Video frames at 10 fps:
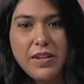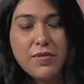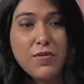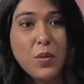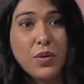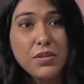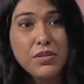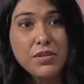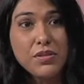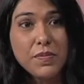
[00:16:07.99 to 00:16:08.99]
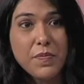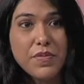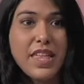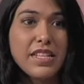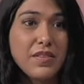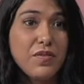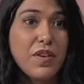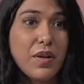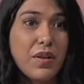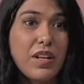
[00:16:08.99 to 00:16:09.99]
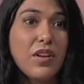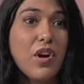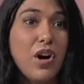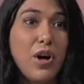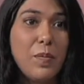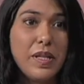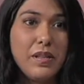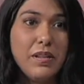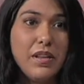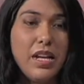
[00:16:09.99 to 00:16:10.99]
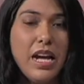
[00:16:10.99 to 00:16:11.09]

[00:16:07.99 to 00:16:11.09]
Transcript: fours, that's very common.